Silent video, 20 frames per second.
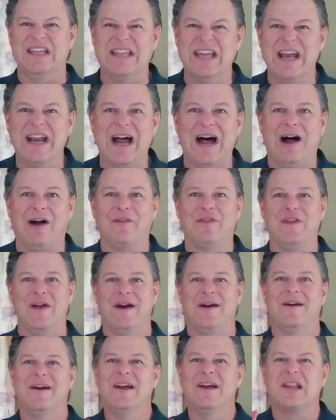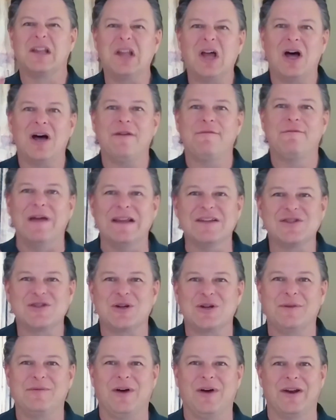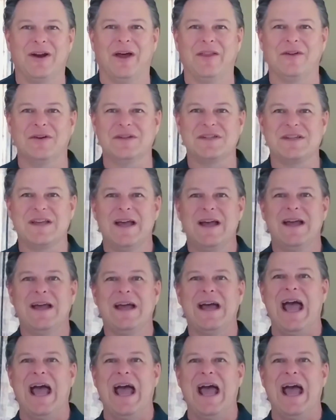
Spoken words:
Get out there, love and serve on others,